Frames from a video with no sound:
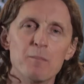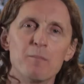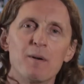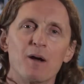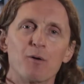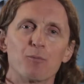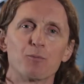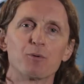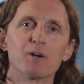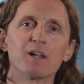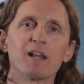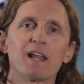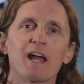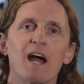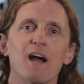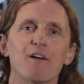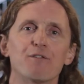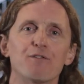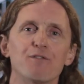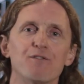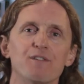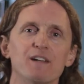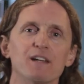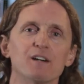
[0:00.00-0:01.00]
but really I
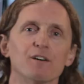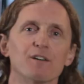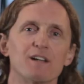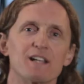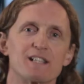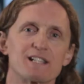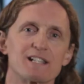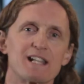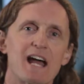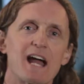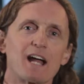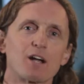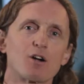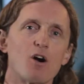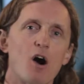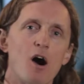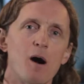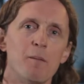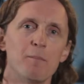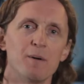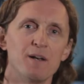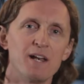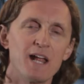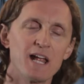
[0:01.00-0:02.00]
feel it's that
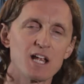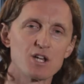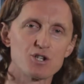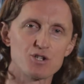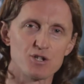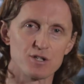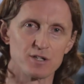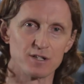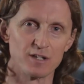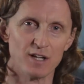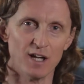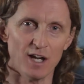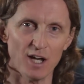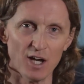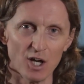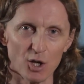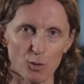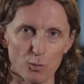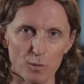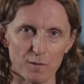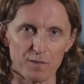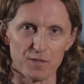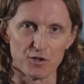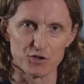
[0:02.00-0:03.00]
combination
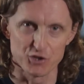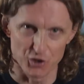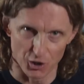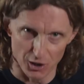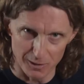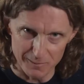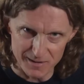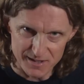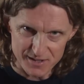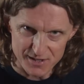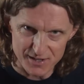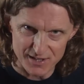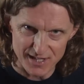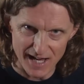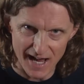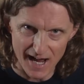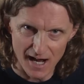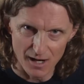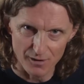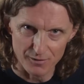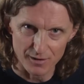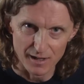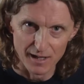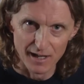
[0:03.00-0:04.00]
with the German
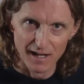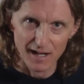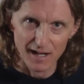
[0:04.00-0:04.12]
sound